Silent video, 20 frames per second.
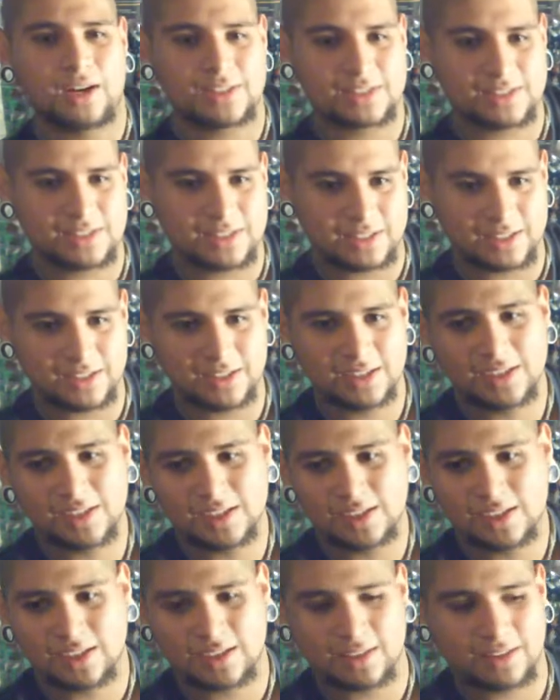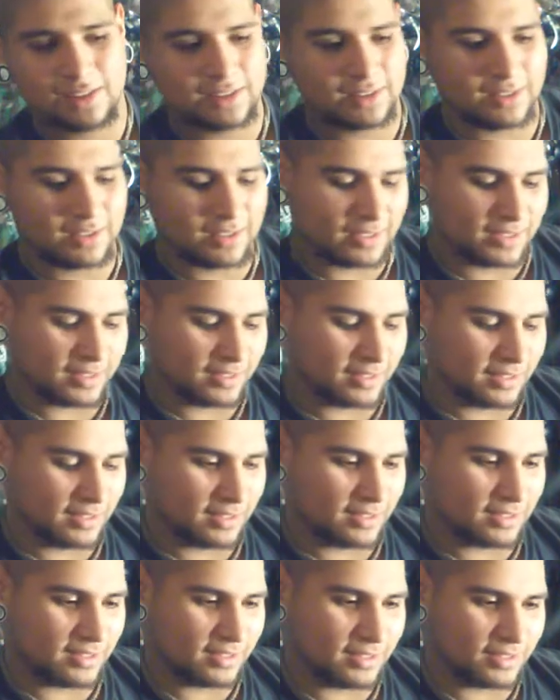actually get
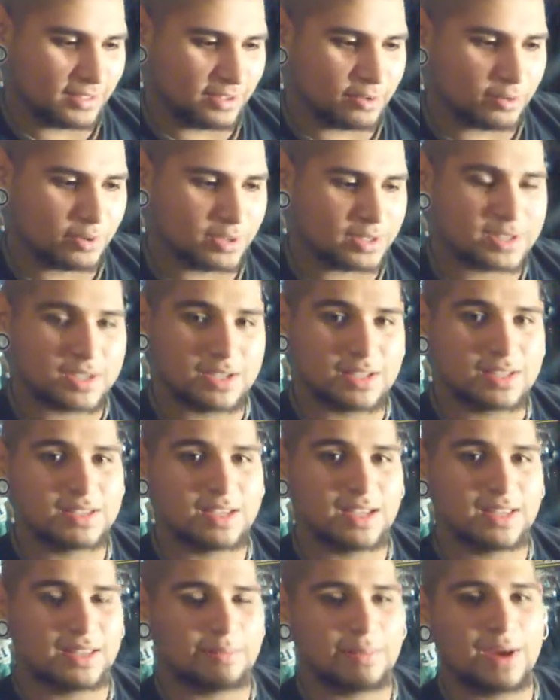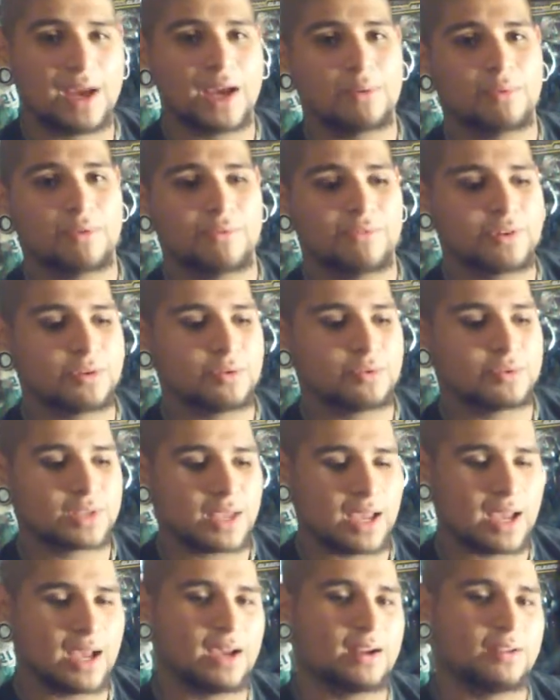the questions and the bad
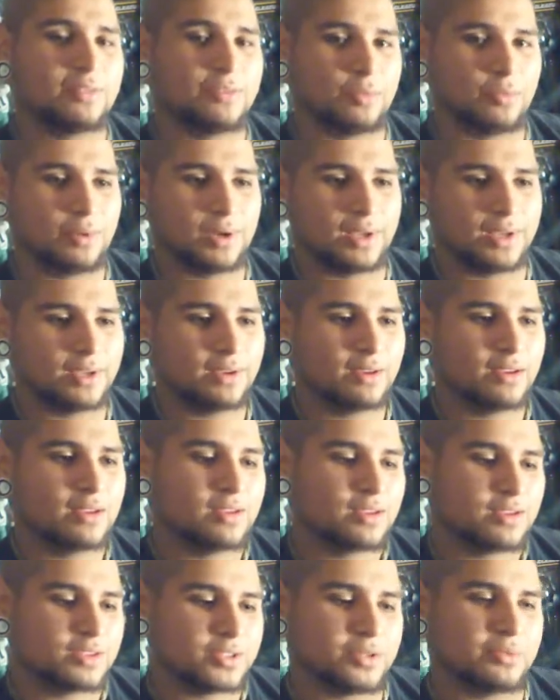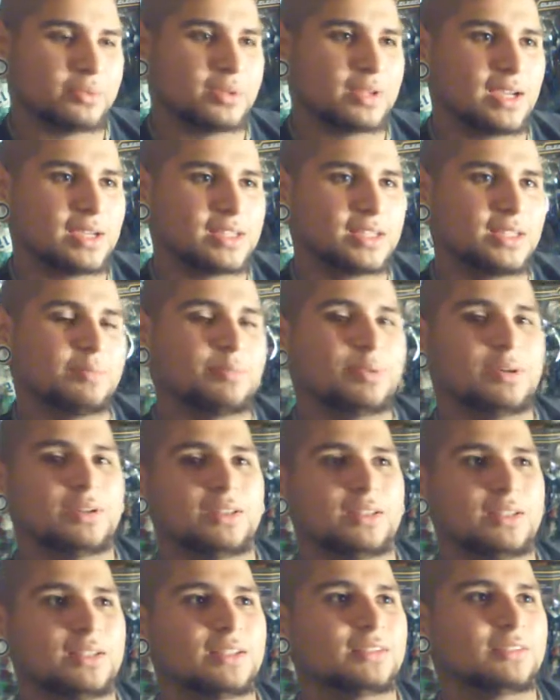reviews out of the way, so we can actually
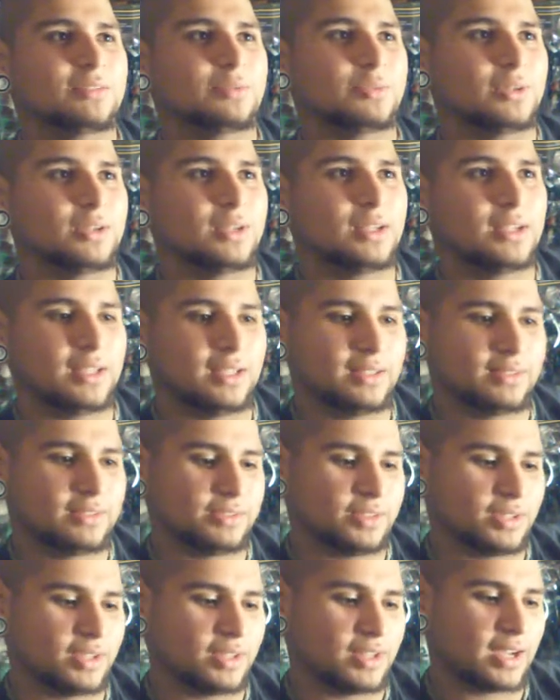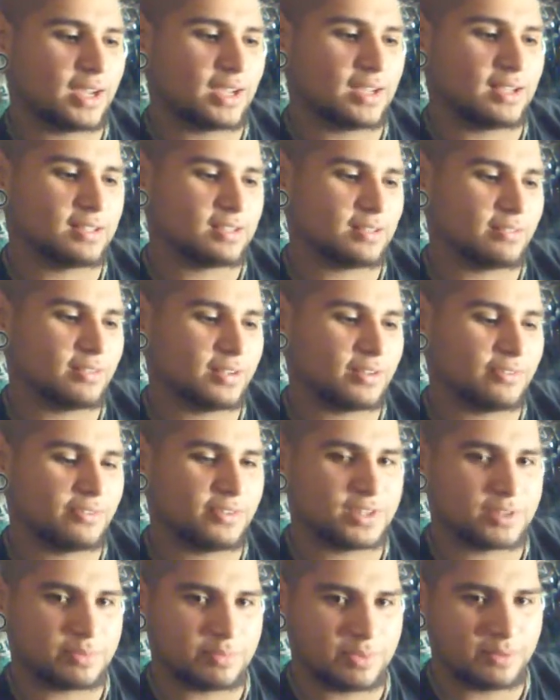put this one into other hands of other
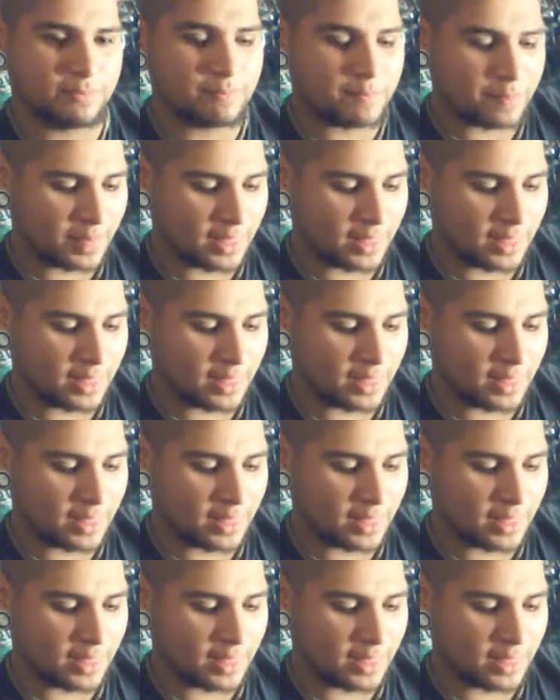fishermen.